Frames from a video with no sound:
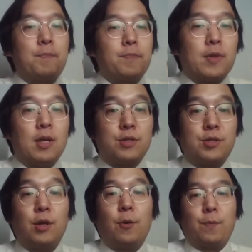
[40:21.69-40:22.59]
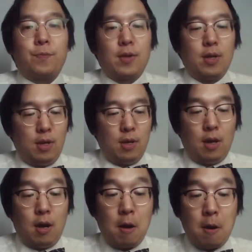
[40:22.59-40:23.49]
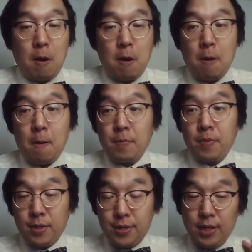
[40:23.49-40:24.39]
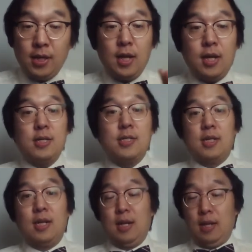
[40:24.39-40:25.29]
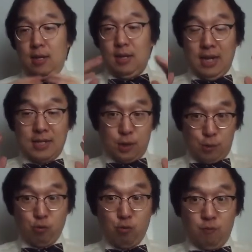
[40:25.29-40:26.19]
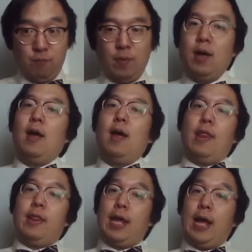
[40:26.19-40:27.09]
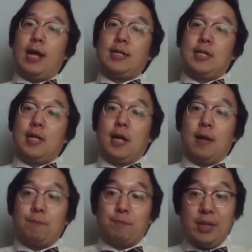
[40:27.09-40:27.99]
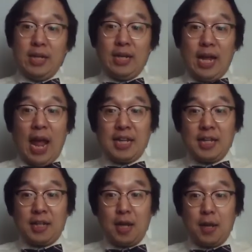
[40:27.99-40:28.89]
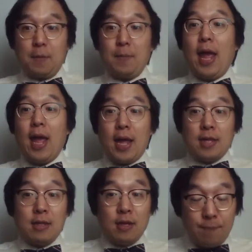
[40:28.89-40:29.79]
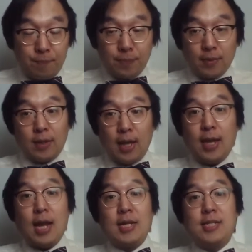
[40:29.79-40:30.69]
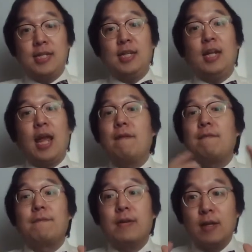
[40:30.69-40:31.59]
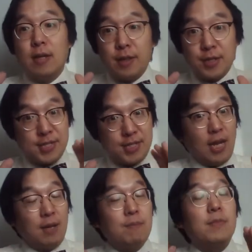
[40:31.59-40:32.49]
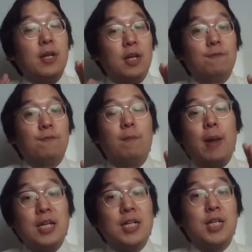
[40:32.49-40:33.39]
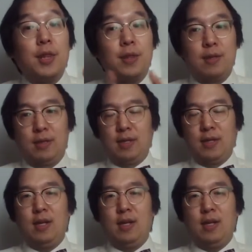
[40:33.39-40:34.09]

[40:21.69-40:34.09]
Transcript: So, the thing is, let's assume that me, Andy Kim, and KIC have the same information, okay?